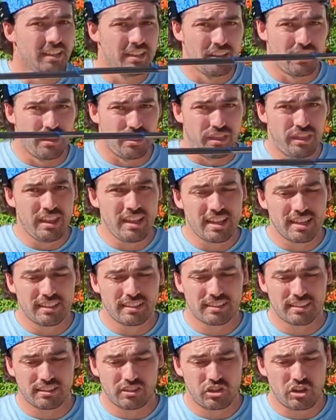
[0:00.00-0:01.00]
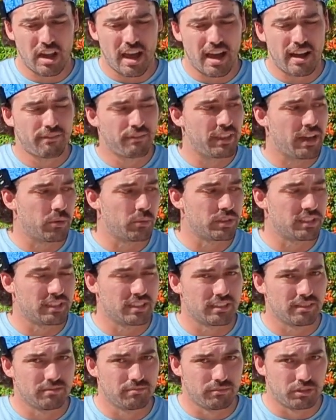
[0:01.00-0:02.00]
This shaft that was
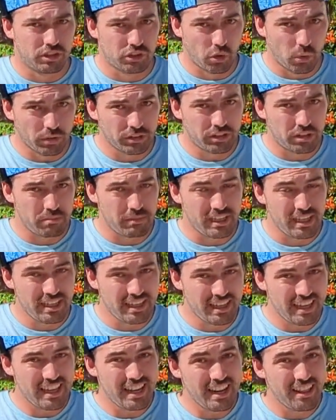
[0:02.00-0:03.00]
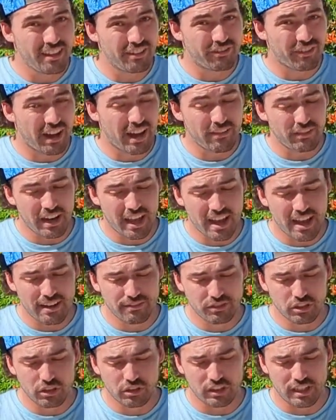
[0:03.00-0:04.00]
sold to me in the 5.5
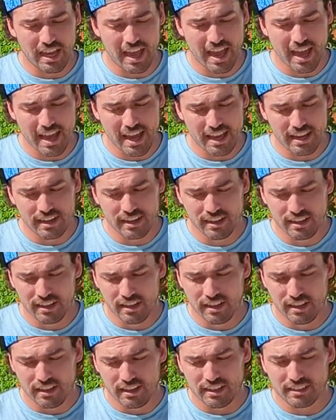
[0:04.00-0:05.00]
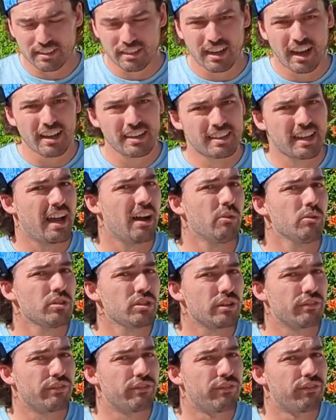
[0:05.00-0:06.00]
degree head is cut down
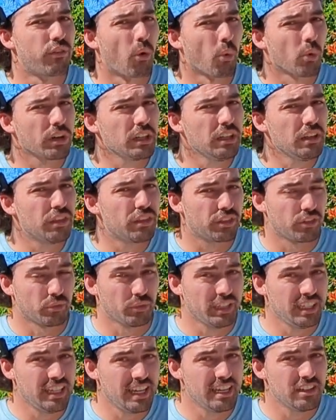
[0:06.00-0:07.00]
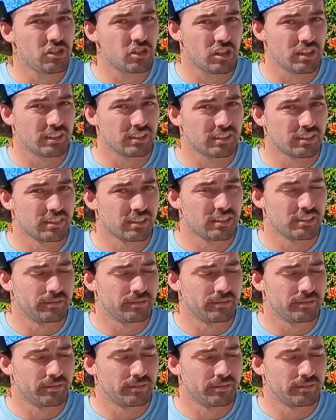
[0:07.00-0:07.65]
to 43 inches.